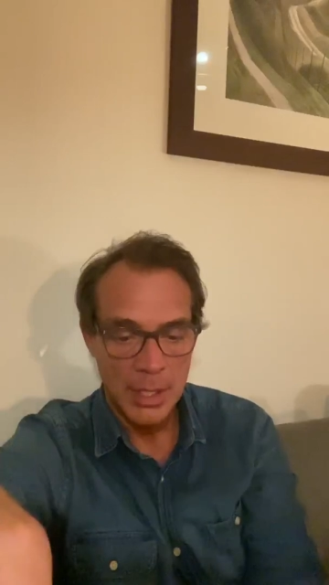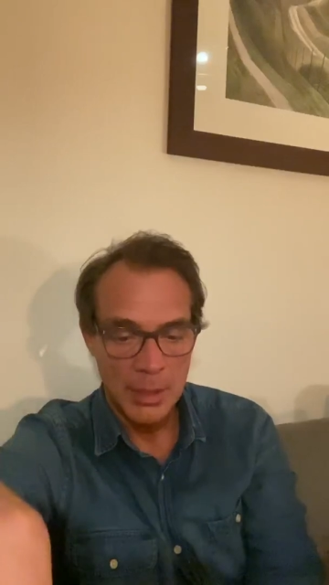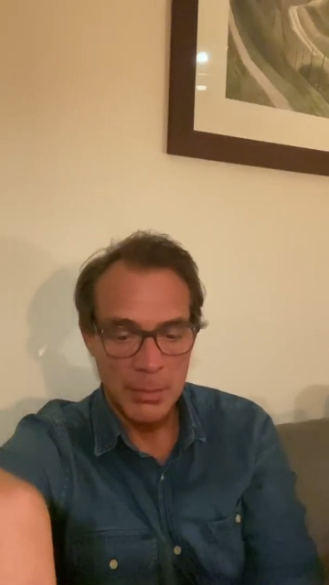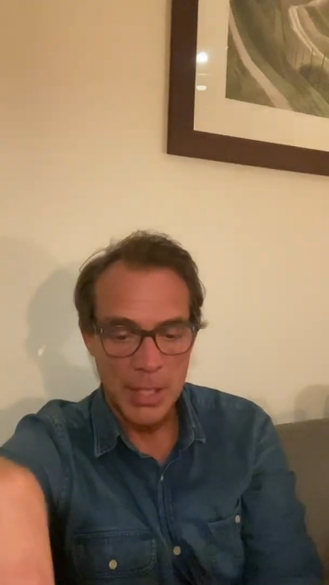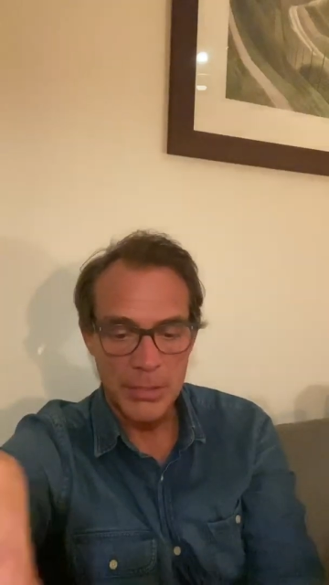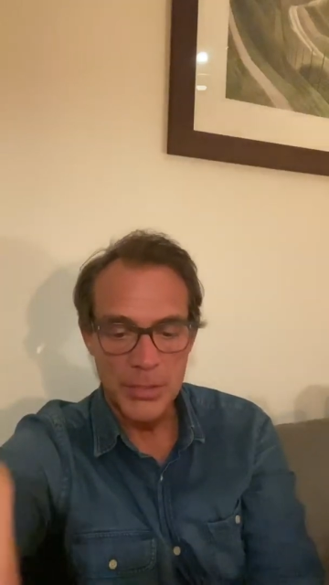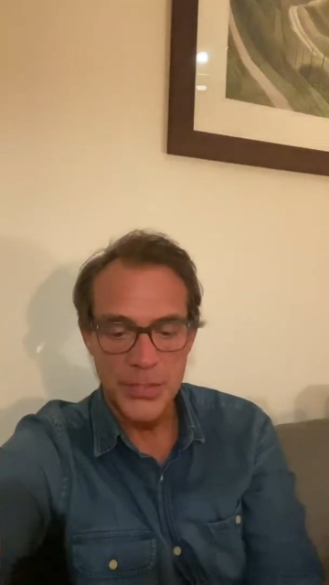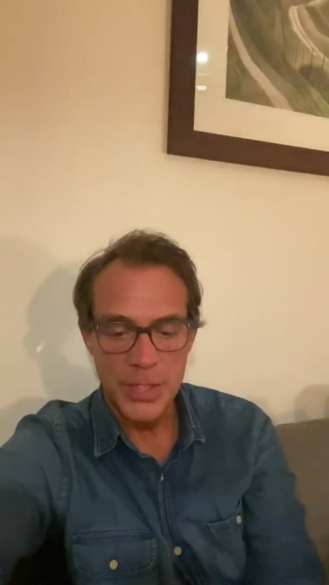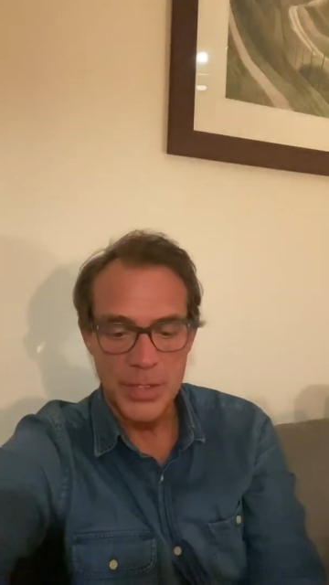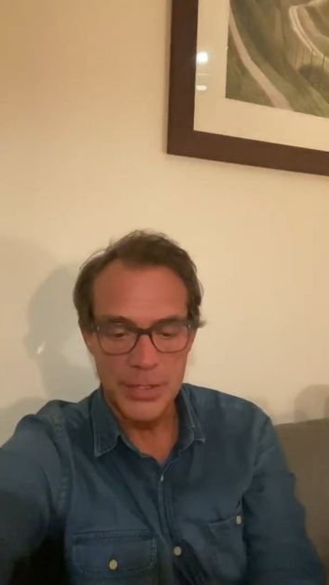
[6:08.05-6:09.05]
Mother and
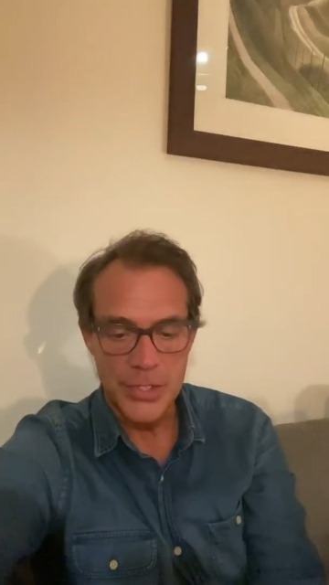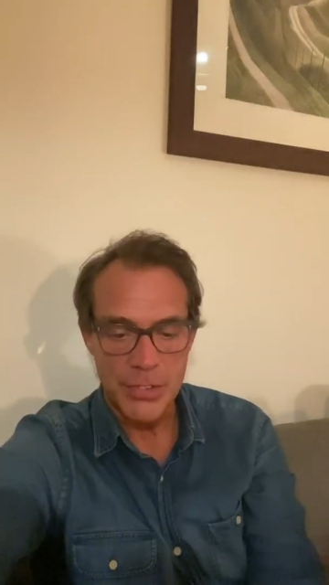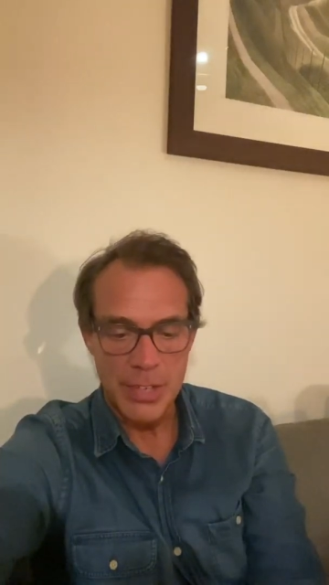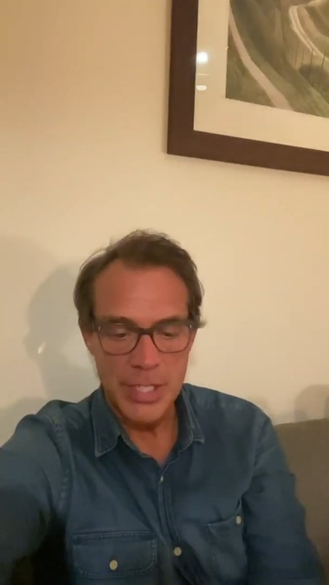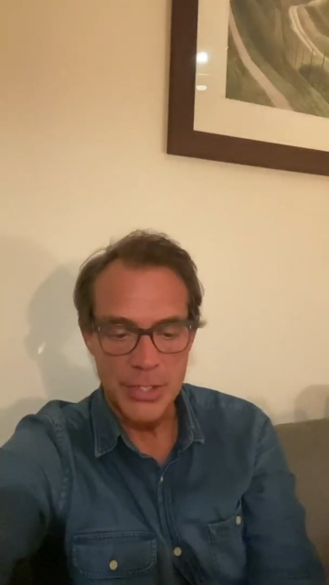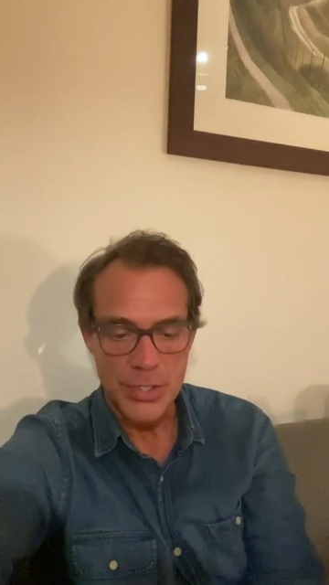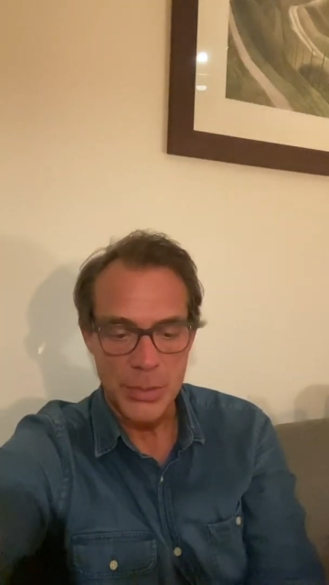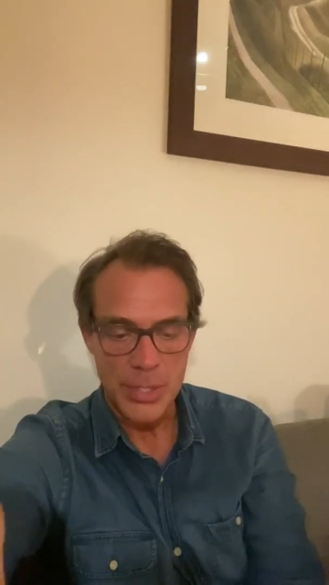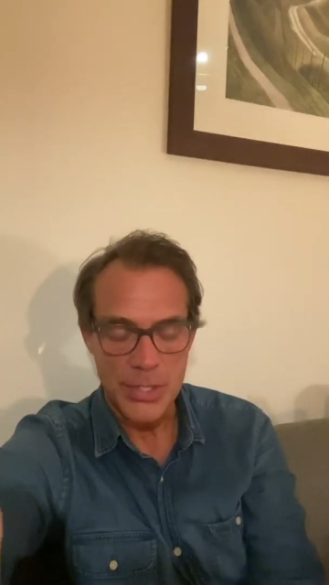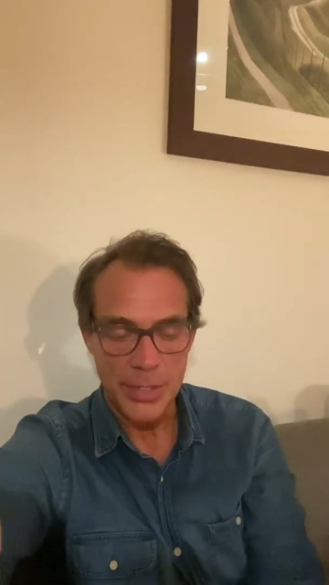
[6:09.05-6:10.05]
Father are strangers to
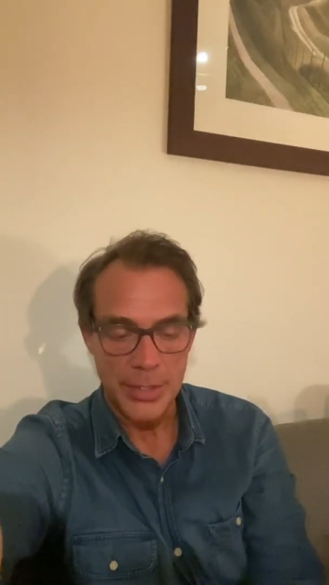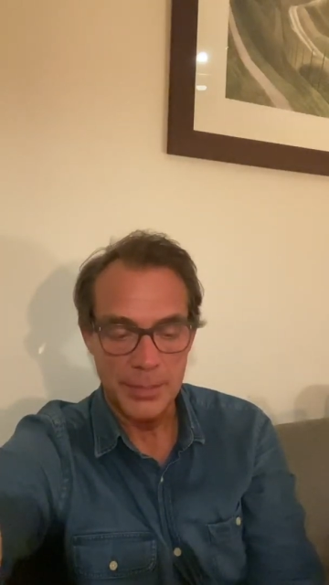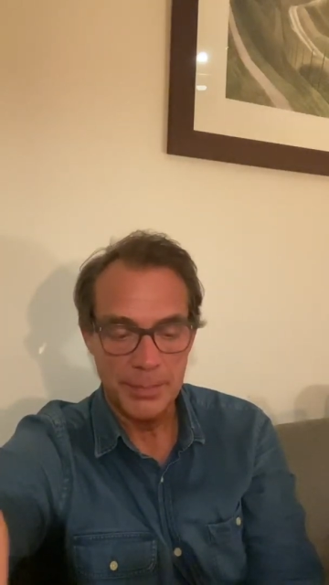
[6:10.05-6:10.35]
each other.